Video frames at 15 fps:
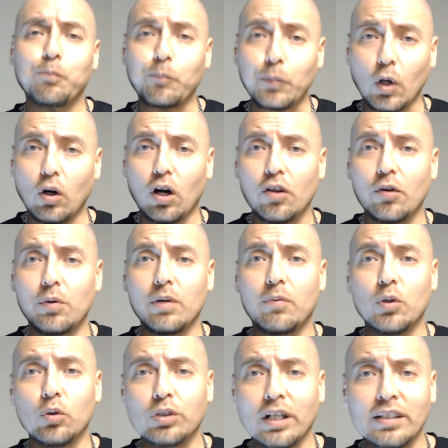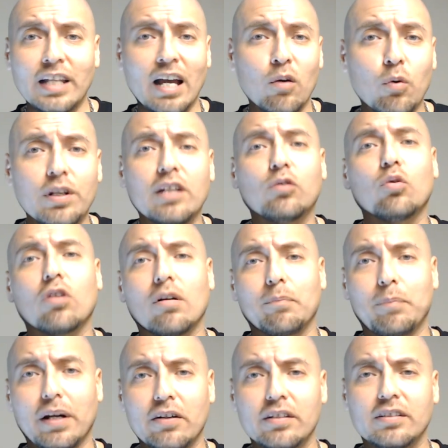other reviews on that where they do
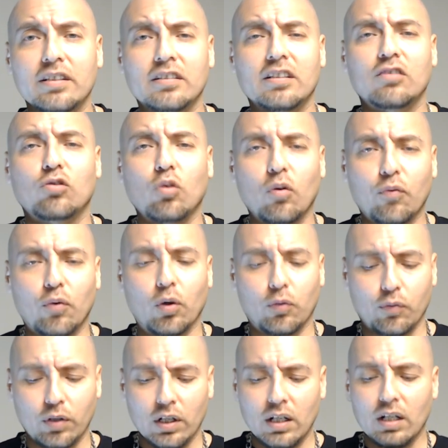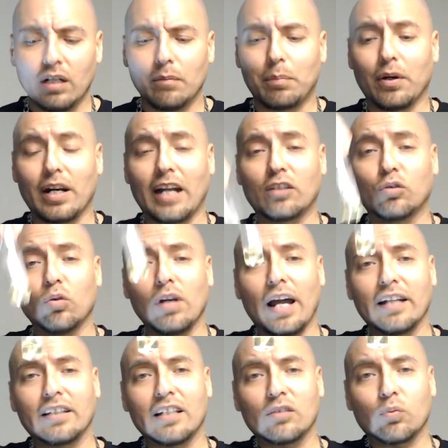comparisons and so forth. But I do
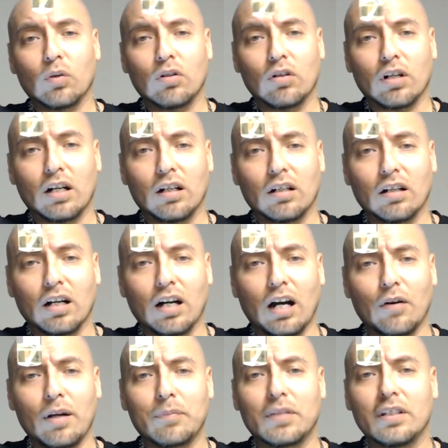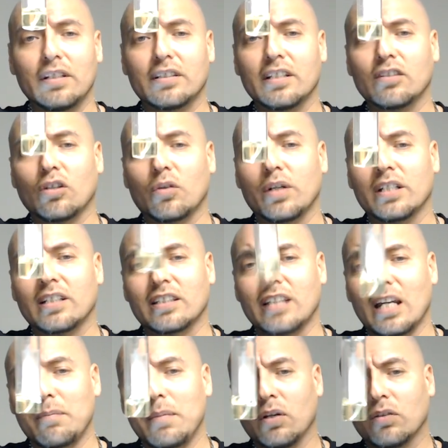like this one. Look how empty this is already. It's a
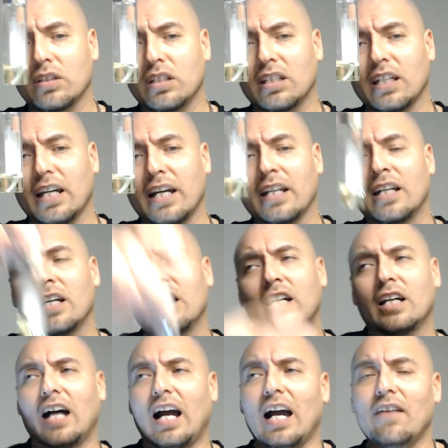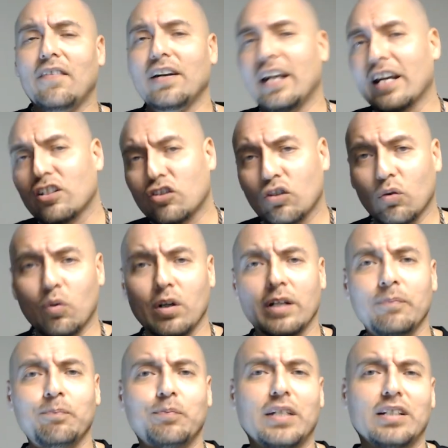10 mil decant. I have an extra one
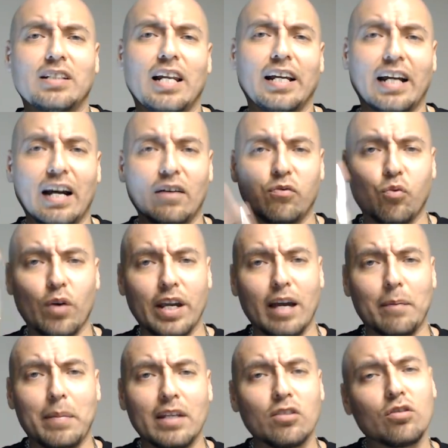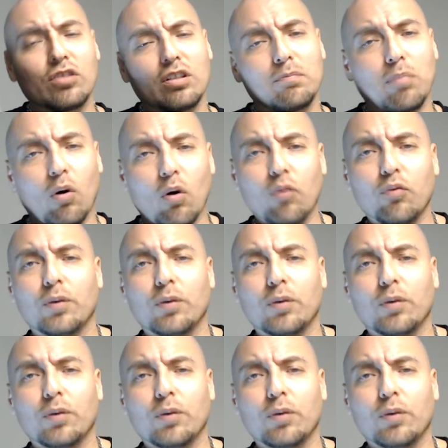that's like halfway. I've been using both,